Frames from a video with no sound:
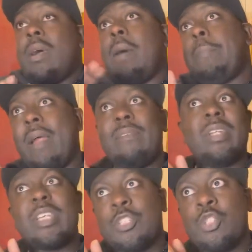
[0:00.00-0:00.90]

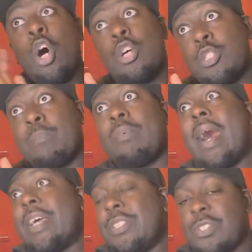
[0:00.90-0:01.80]
Apparently, it's not a
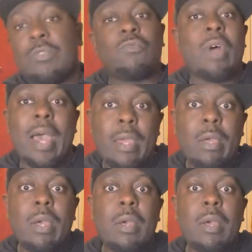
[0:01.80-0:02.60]
surprise, right?